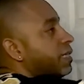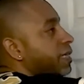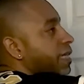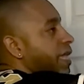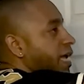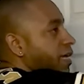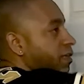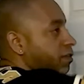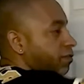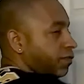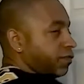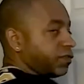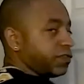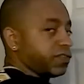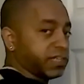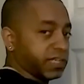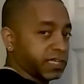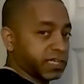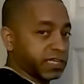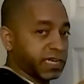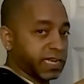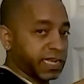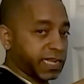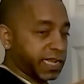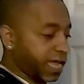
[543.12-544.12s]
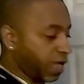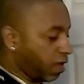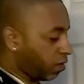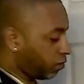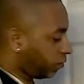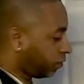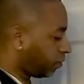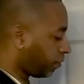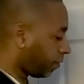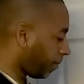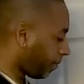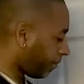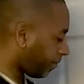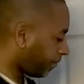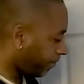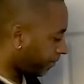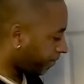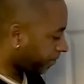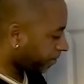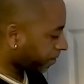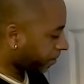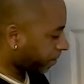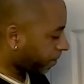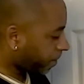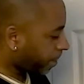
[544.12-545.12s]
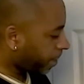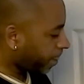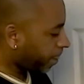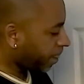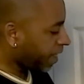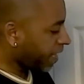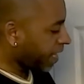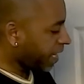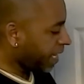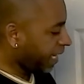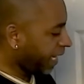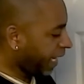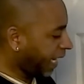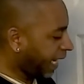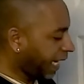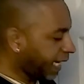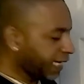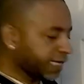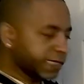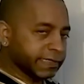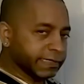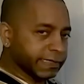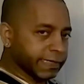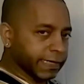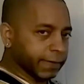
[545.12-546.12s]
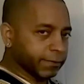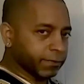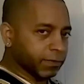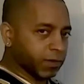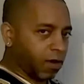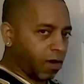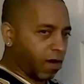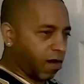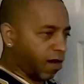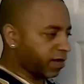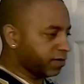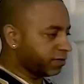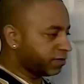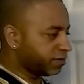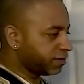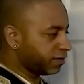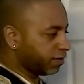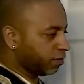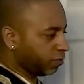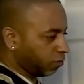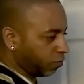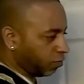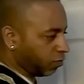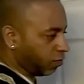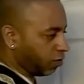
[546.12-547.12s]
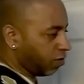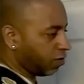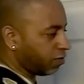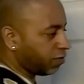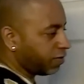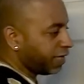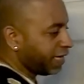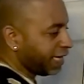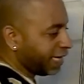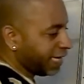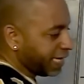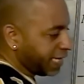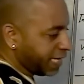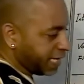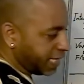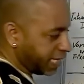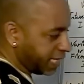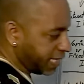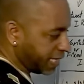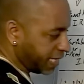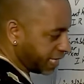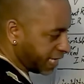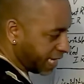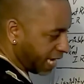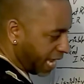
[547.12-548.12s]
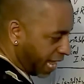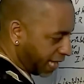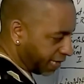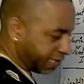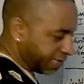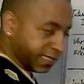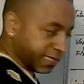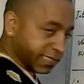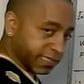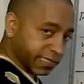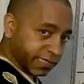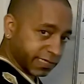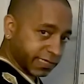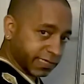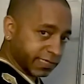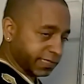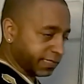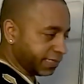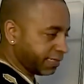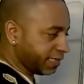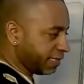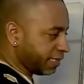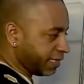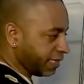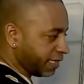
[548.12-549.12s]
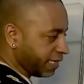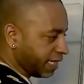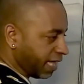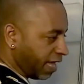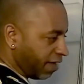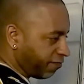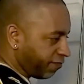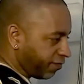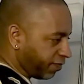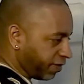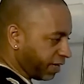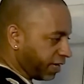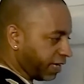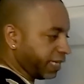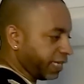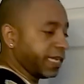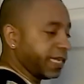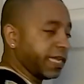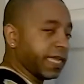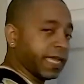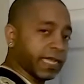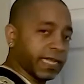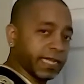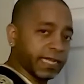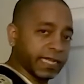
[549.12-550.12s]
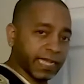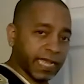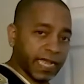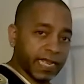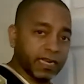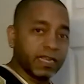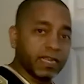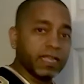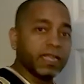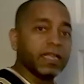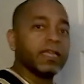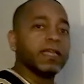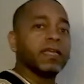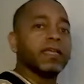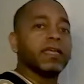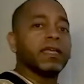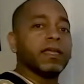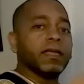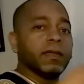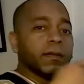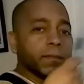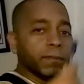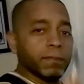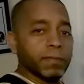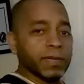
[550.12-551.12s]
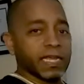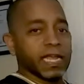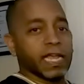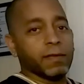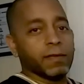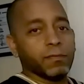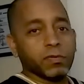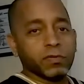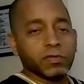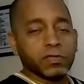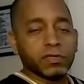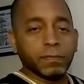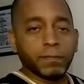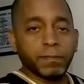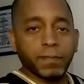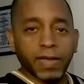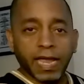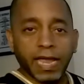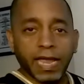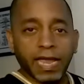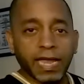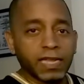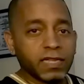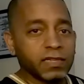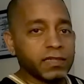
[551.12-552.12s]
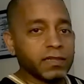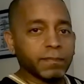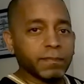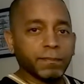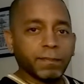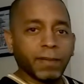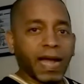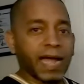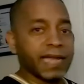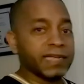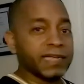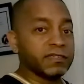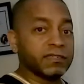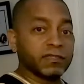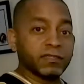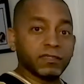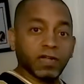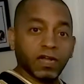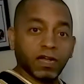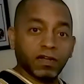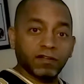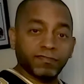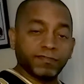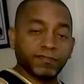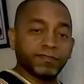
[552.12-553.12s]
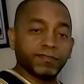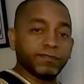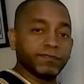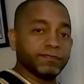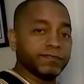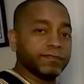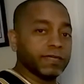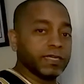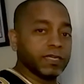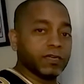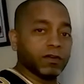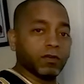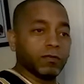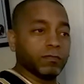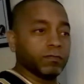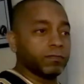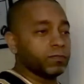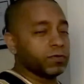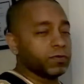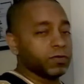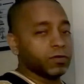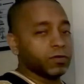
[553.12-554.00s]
Next for checking accounts, ATM cards. Well, yes, definitely. Again, be able to pay to buy stuff. You know,